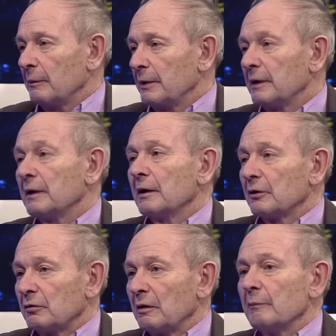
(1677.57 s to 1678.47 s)
mean,
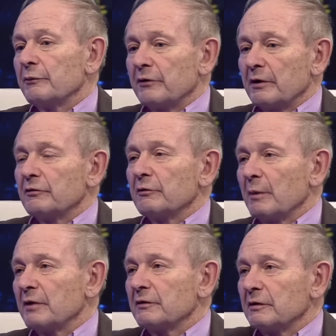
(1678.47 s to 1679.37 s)
Trump sends a
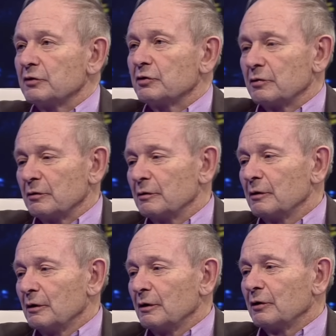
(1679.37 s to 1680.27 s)
message to
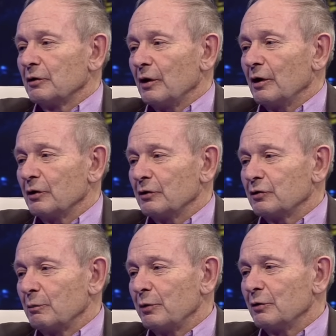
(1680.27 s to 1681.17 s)

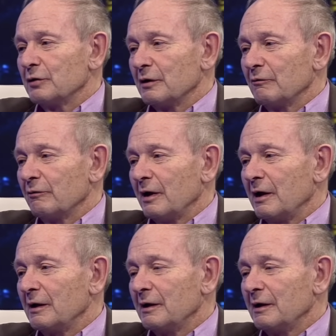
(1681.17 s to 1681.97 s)
Putin via